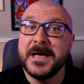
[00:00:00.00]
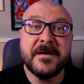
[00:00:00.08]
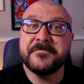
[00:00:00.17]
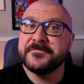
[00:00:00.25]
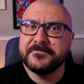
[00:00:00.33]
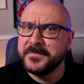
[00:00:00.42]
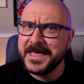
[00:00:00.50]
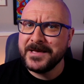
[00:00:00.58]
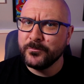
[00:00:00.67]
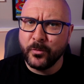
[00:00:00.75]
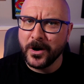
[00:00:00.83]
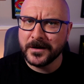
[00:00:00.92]
if they
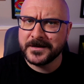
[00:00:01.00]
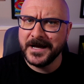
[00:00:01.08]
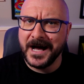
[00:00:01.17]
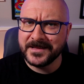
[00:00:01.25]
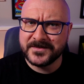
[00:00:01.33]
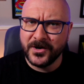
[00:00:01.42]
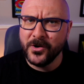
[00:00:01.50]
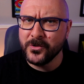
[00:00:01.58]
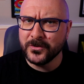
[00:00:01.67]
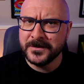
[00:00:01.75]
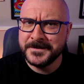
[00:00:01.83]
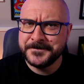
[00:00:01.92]
work at
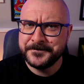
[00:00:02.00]
all.